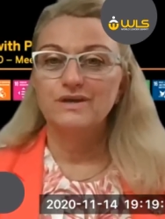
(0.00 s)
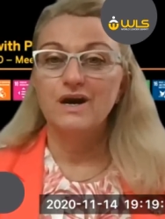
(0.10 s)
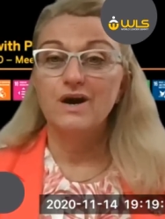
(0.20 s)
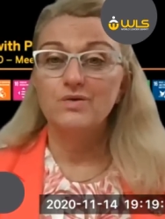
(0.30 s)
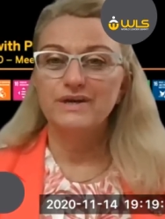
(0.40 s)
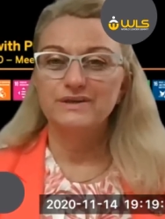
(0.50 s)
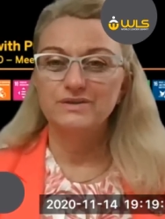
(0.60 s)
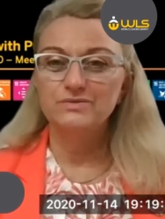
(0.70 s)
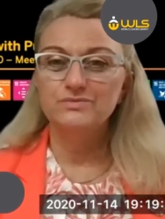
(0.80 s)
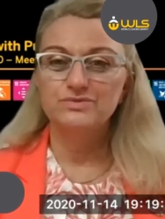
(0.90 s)
how
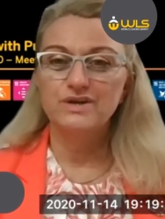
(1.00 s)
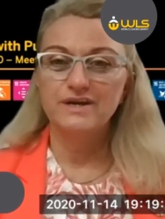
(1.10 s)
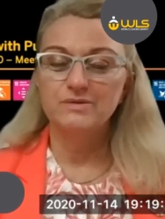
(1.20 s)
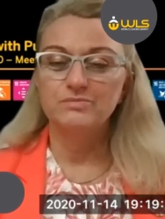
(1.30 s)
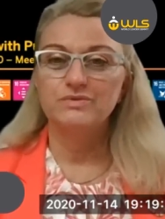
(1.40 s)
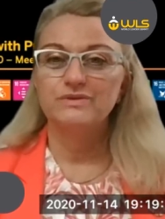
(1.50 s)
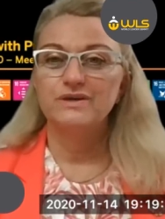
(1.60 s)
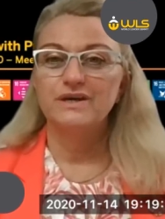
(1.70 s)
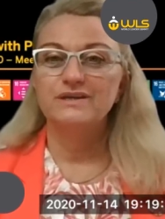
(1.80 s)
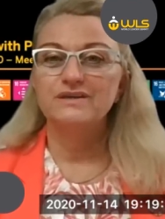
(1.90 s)
can you shape
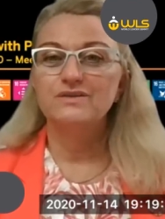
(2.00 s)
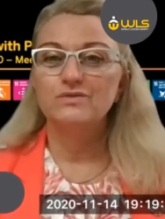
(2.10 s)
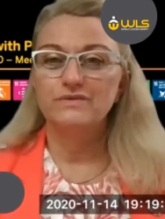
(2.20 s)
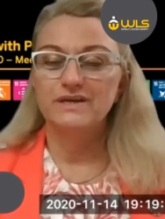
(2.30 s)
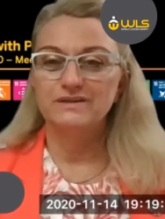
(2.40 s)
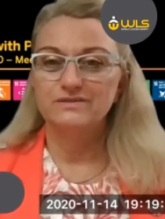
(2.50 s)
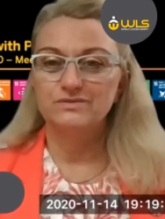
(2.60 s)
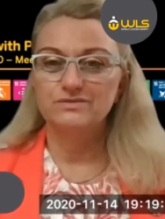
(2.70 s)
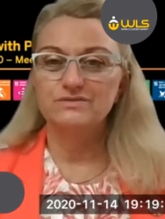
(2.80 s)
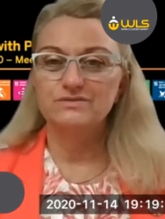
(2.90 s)
and innovate
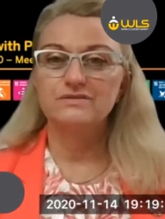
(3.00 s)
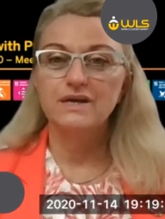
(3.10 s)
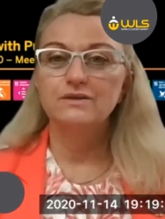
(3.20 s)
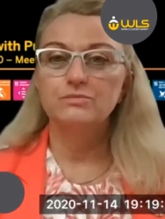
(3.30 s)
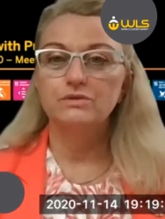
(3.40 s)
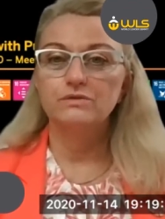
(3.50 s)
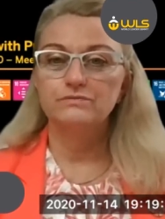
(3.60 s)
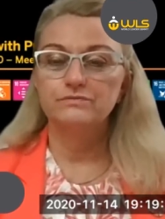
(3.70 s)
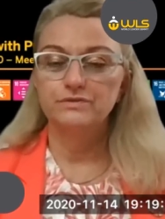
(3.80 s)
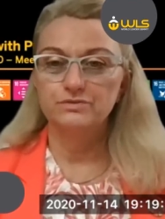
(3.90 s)
your sustainable
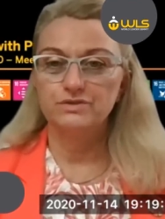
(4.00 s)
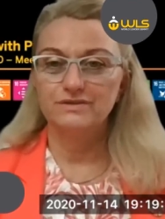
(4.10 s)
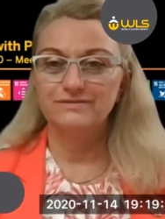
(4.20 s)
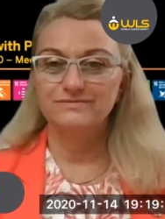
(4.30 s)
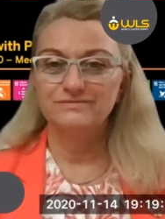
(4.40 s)
future.